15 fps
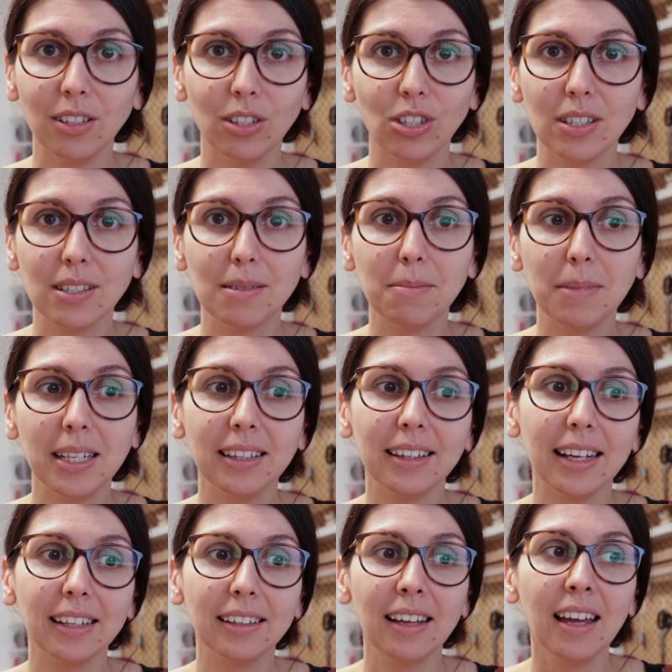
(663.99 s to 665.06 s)
It just
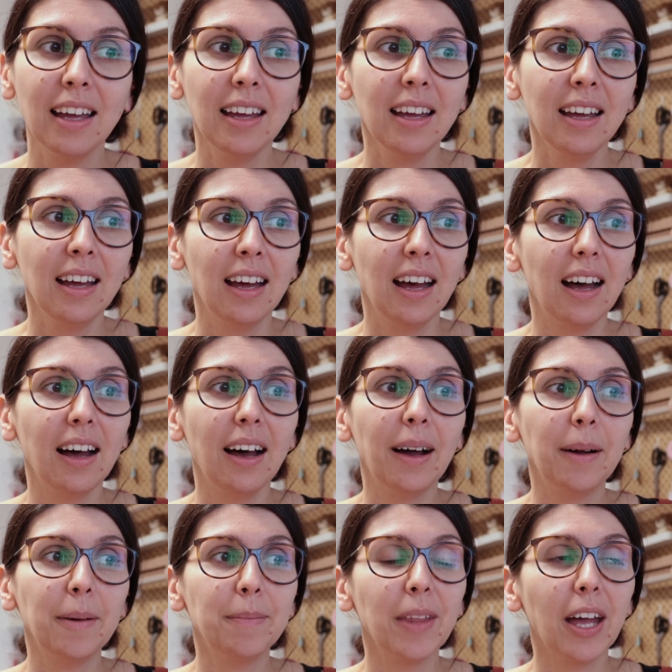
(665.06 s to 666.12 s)
means that
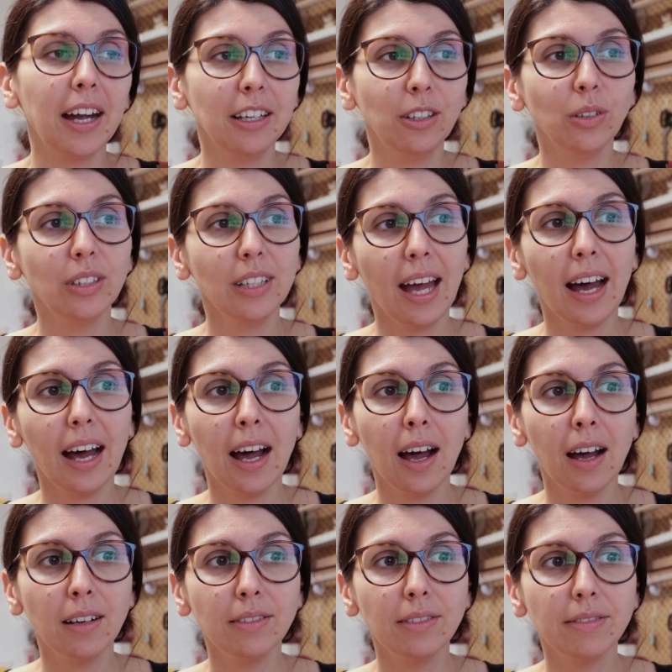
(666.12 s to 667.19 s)
I don't
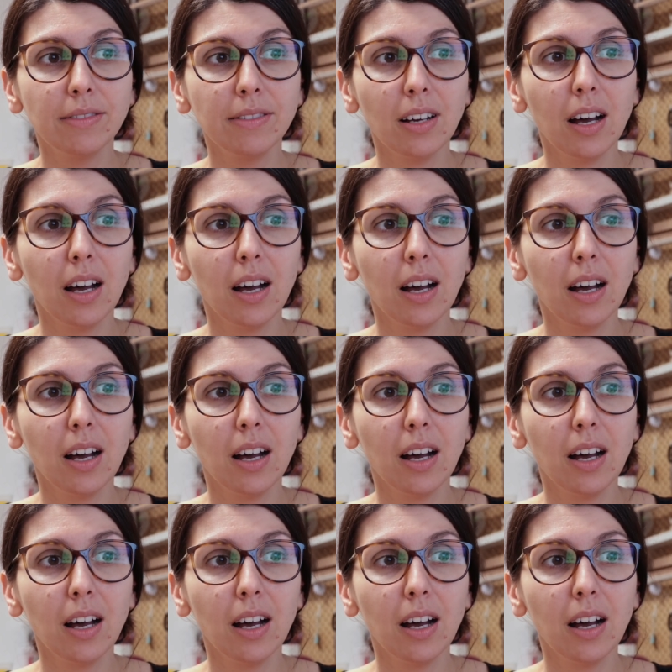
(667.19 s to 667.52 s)
have